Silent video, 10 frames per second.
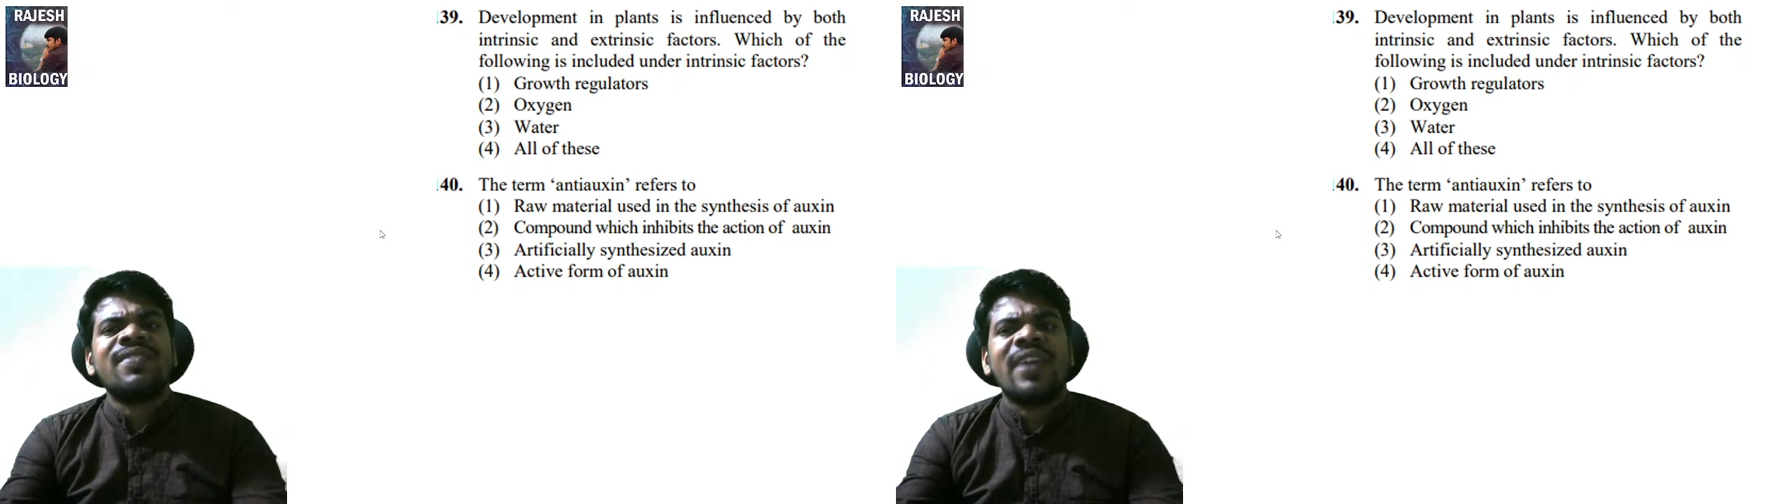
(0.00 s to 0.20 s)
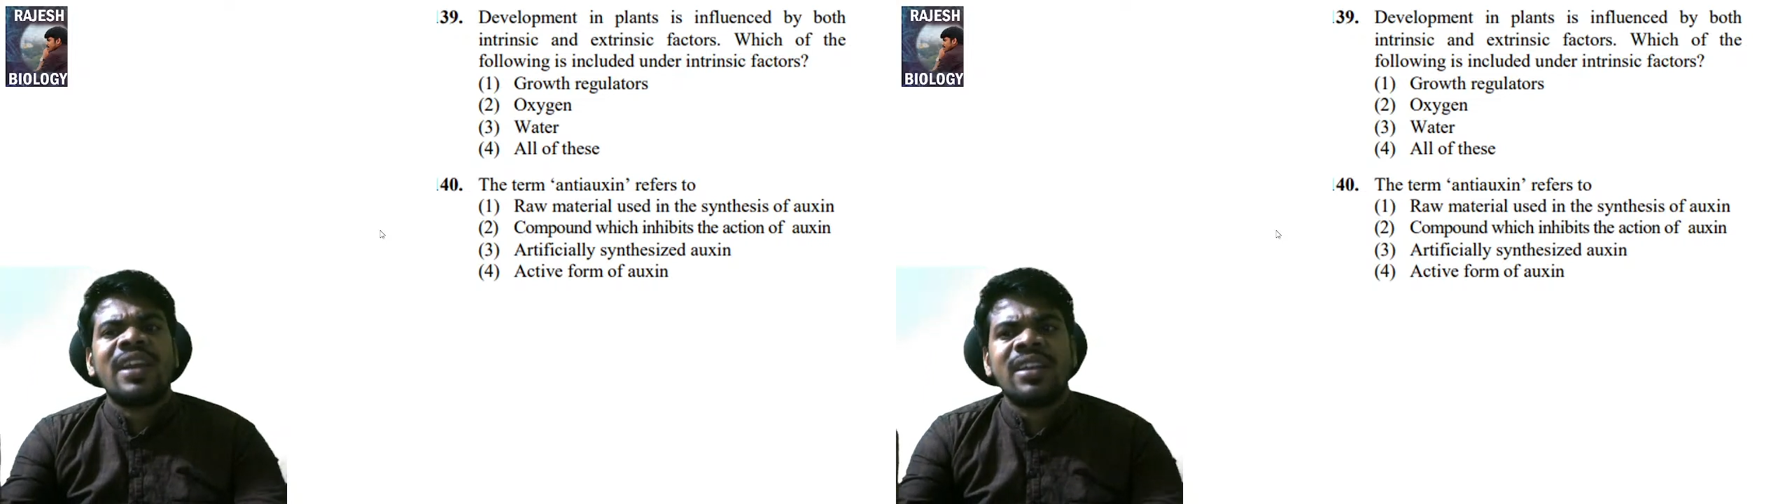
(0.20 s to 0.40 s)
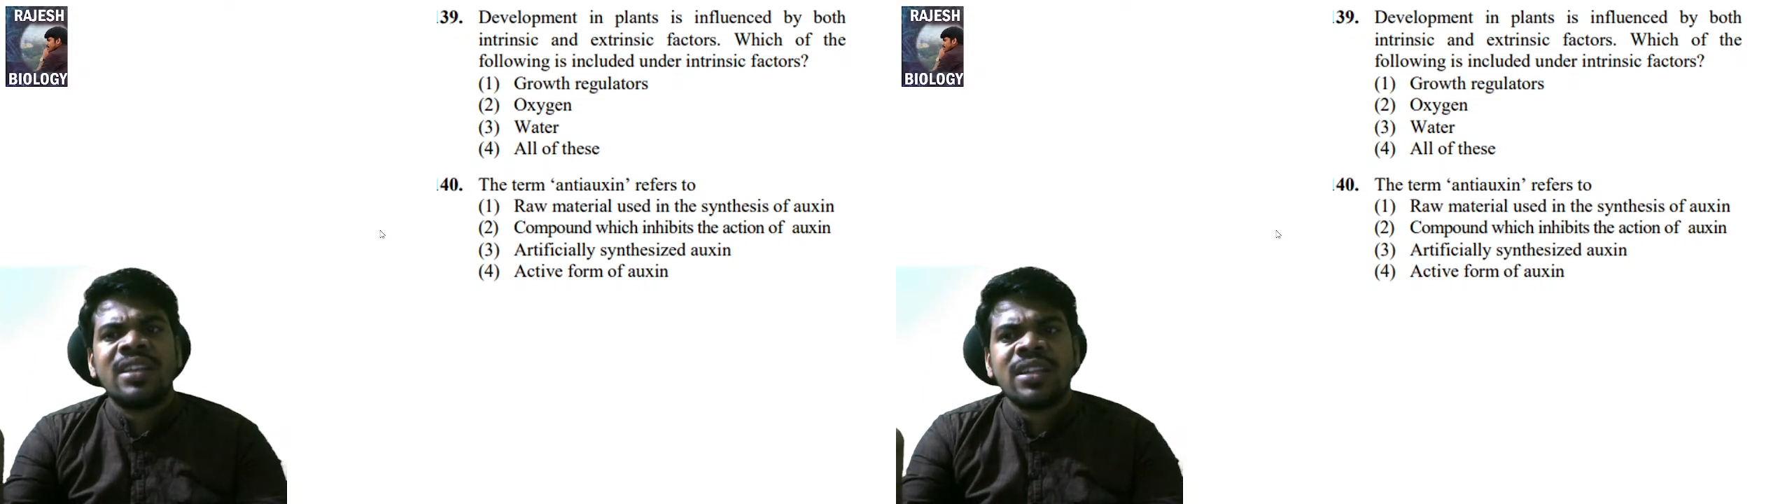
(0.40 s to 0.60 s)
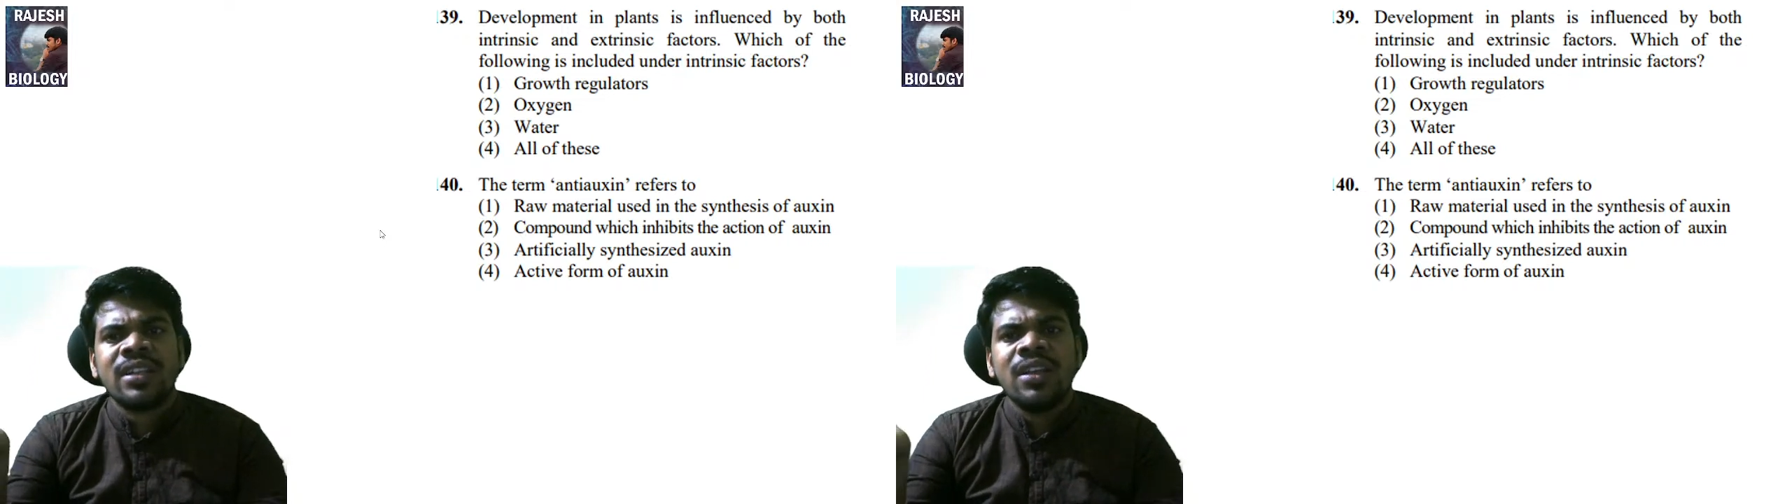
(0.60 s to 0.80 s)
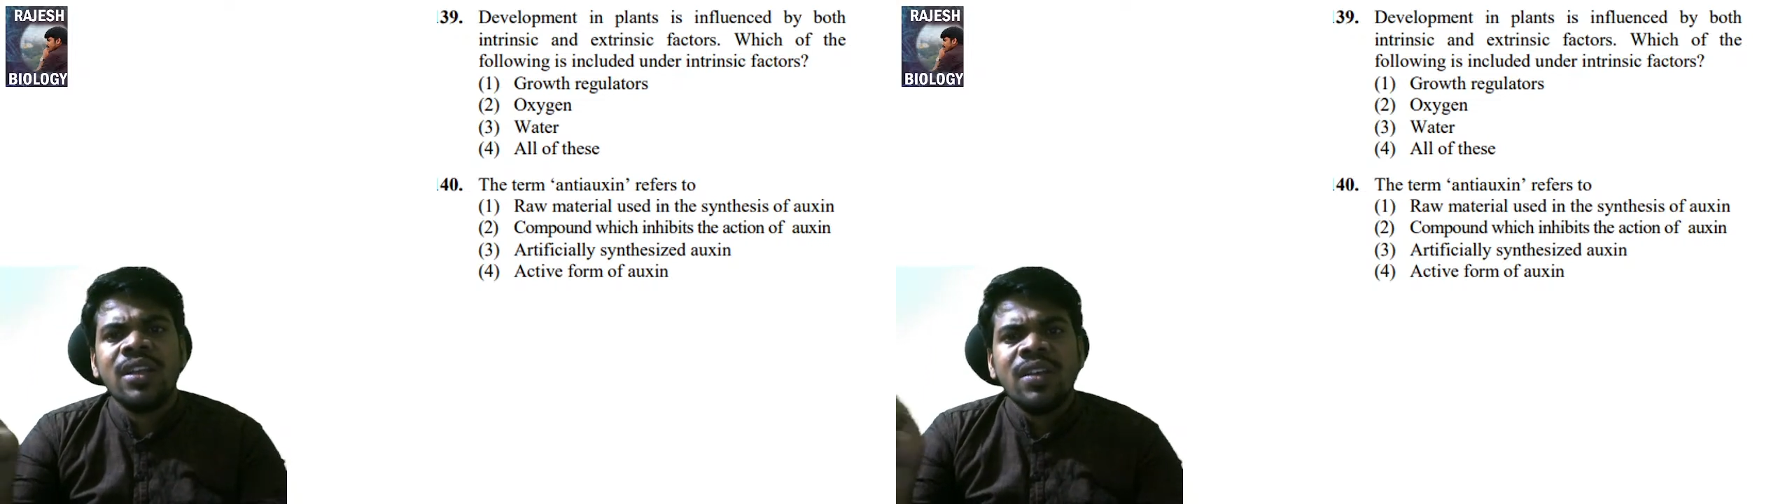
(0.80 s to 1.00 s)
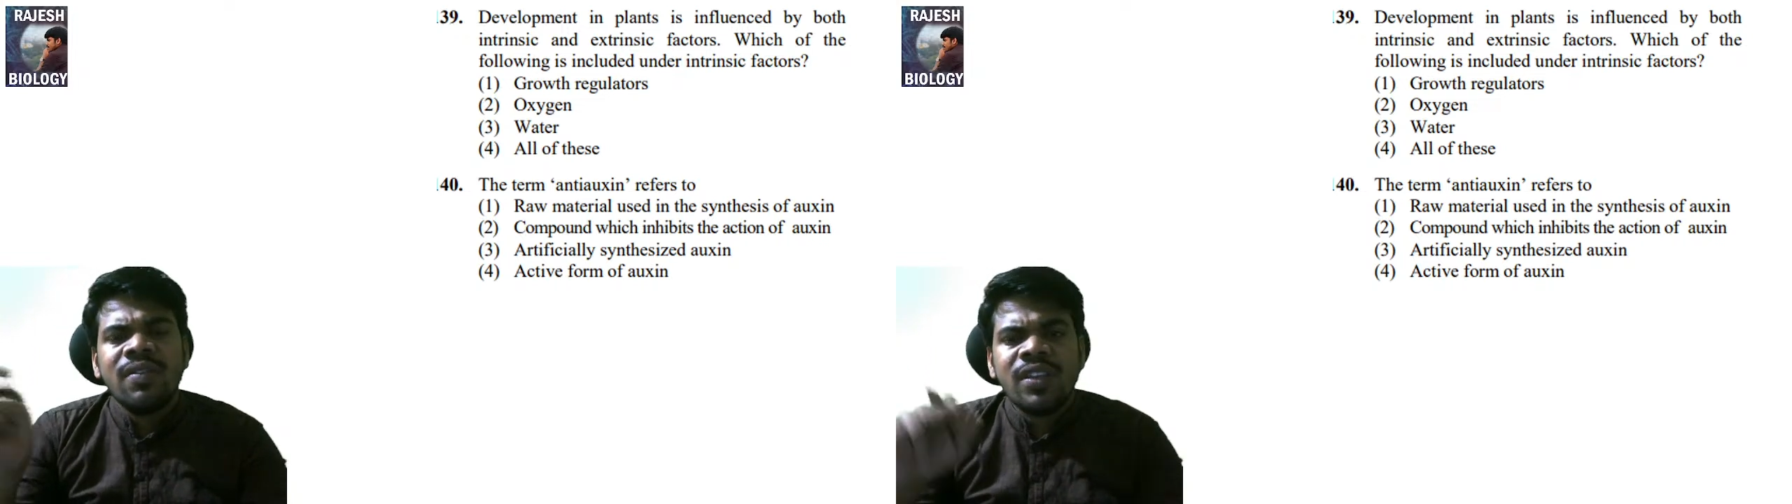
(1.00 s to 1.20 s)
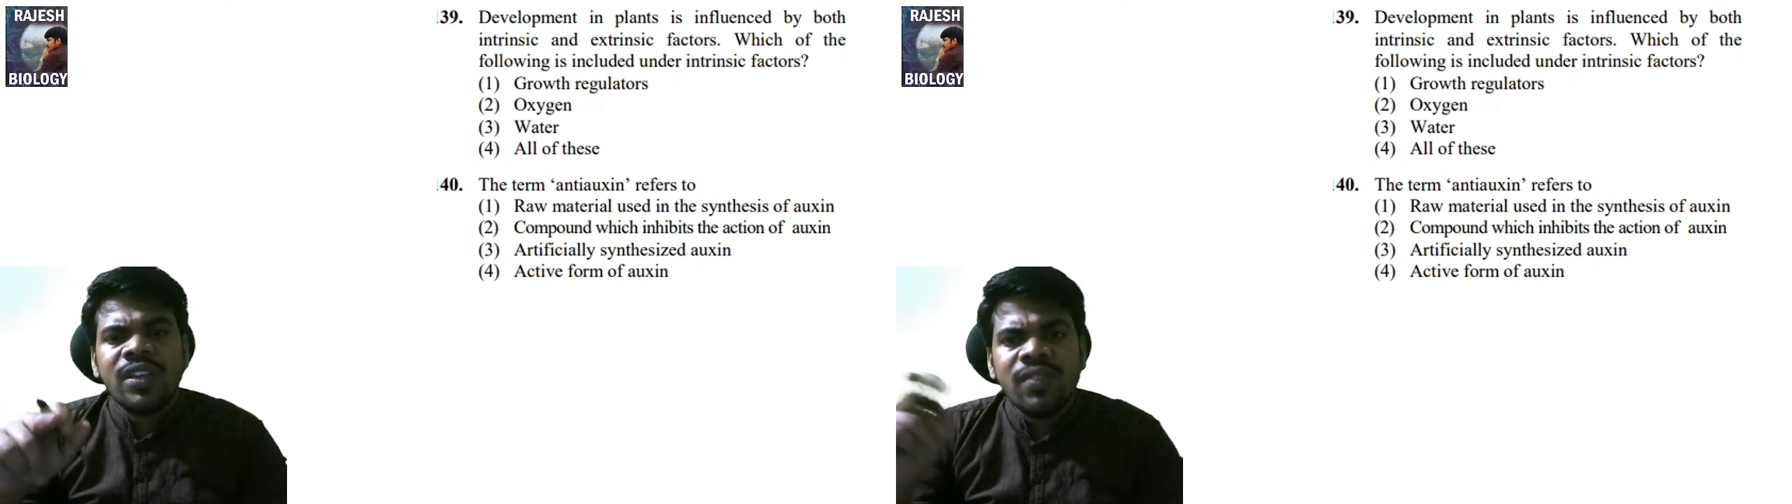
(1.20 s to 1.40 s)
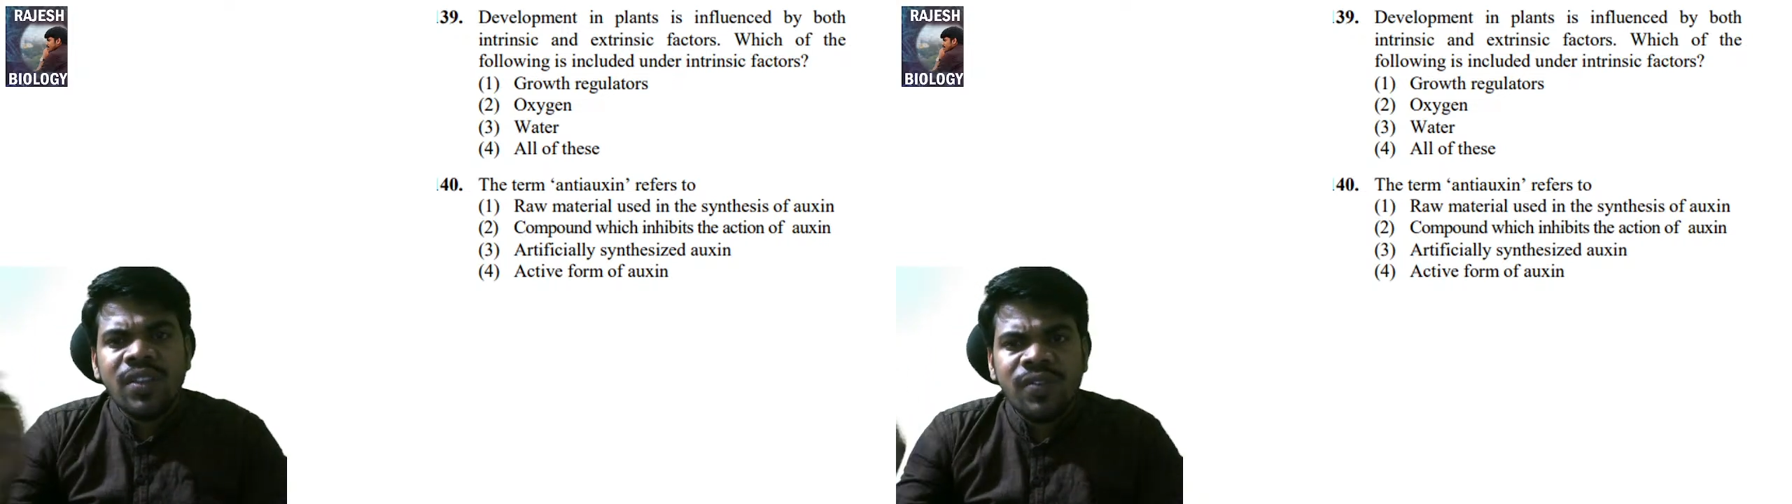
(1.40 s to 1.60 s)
factors. Which of the